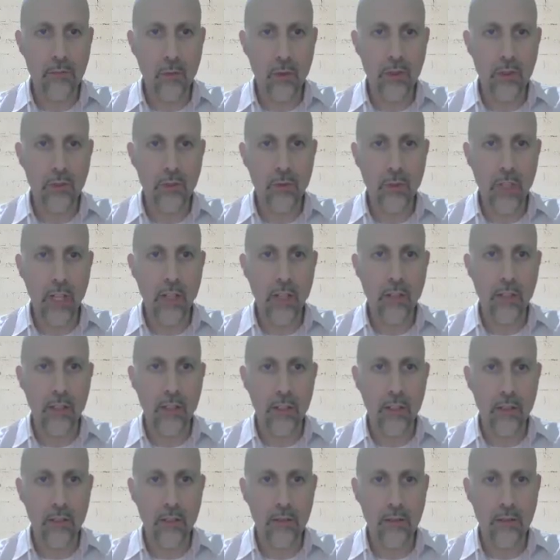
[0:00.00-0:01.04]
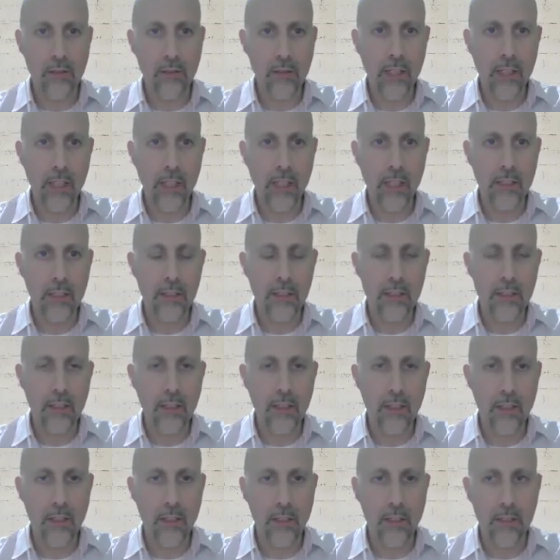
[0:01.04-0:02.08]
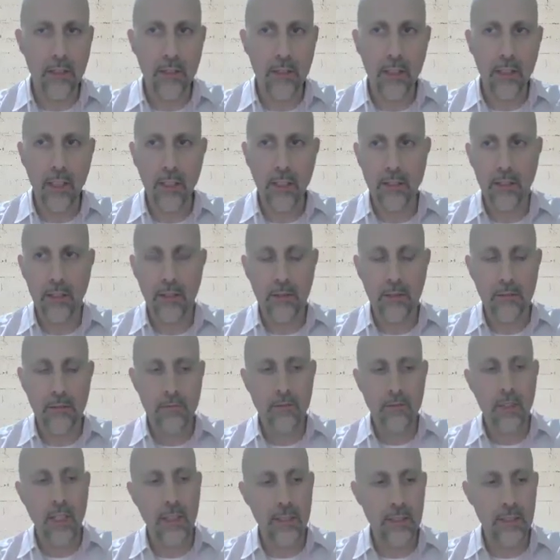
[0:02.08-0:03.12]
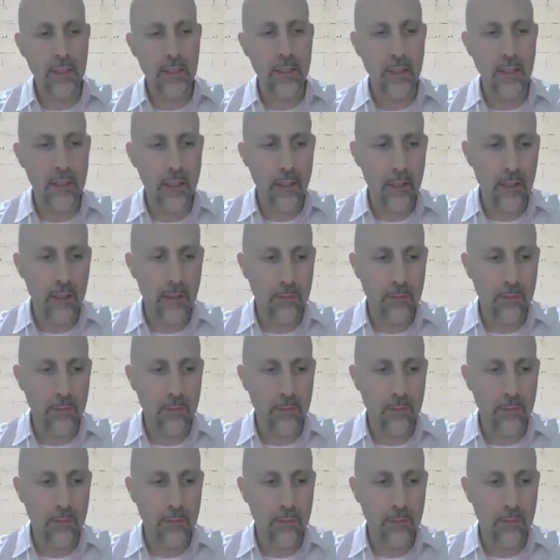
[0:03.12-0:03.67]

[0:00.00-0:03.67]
or to an area that is constantly